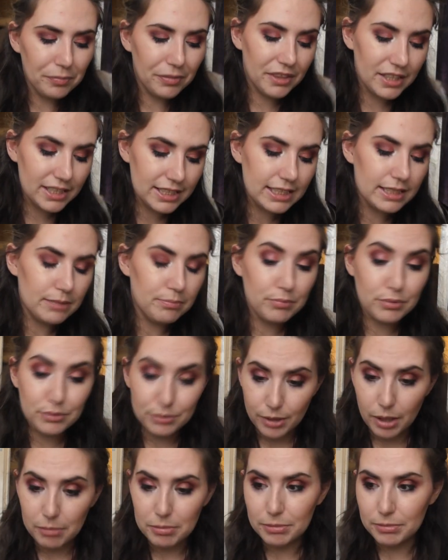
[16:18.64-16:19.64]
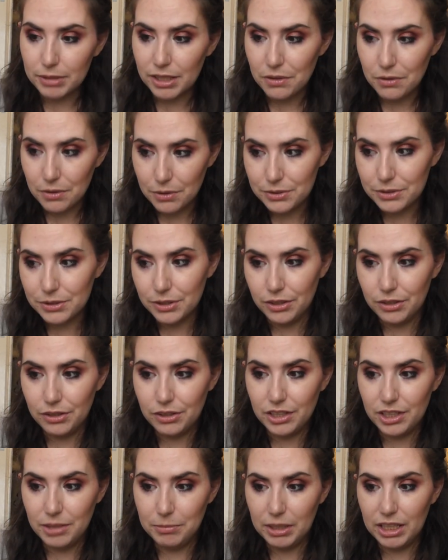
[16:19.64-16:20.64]
This is probably also
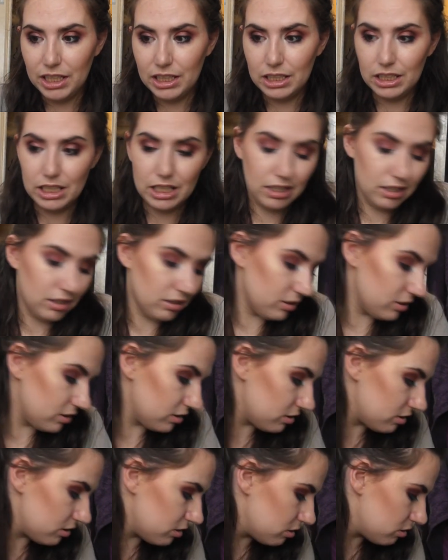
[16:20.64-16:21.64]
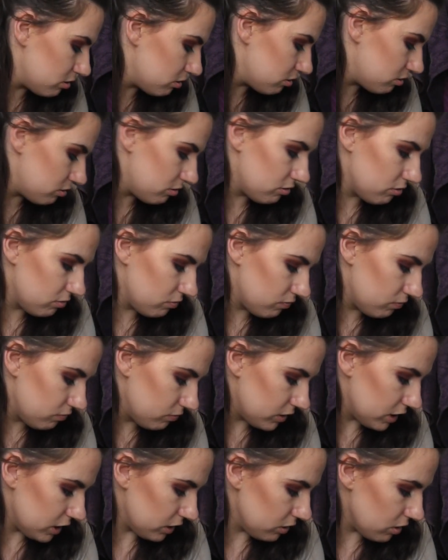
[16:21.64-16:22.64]
going to be the last
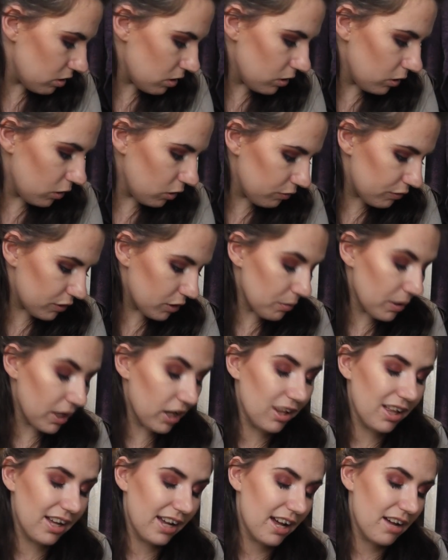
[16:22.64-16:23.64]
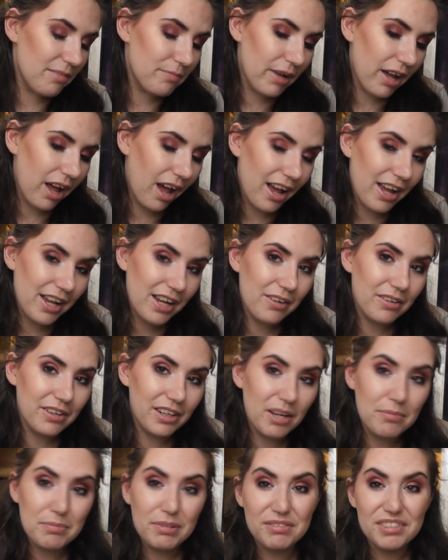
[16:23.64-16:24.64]
little haul for a while. I have my eye on a
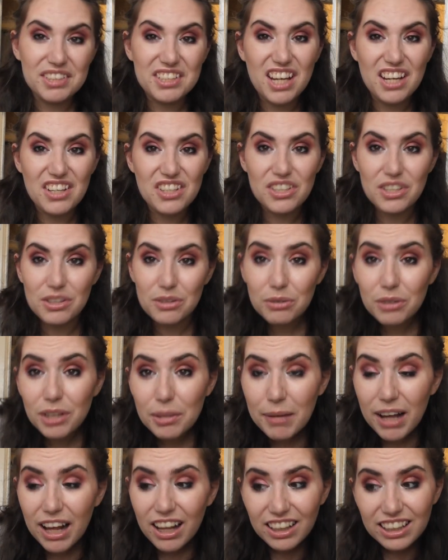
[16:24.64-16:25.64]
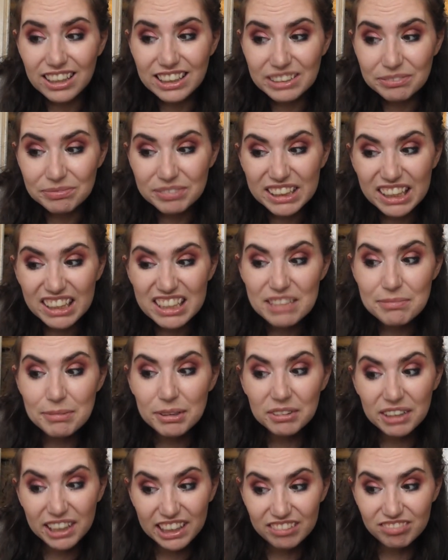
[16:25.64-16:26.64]
couple of Natasha Denona palettes, but that's
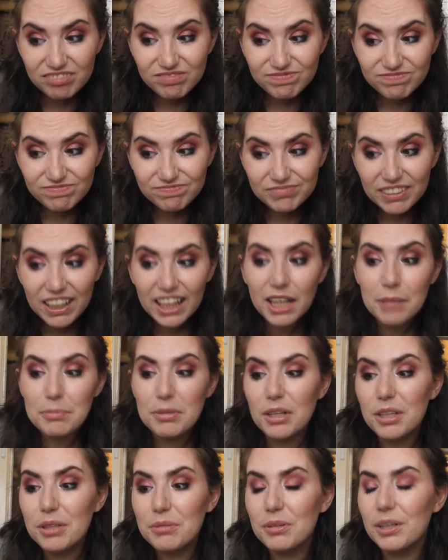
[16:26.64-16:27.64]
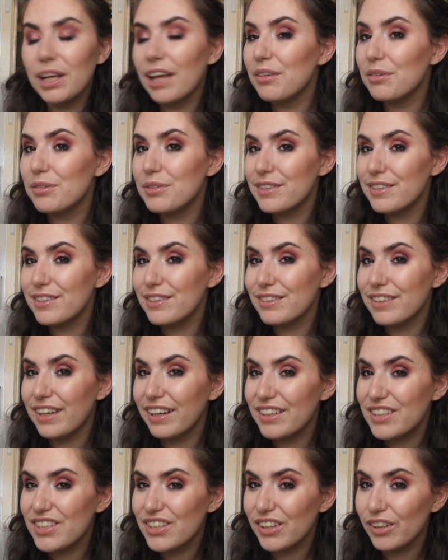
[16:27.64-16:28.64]
about it. And I probably won't get those until
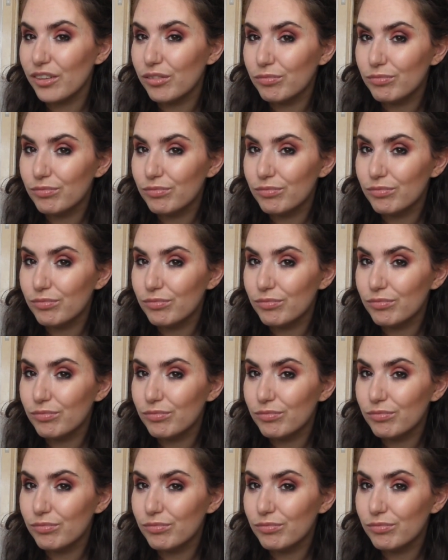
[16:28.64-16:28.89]
next year.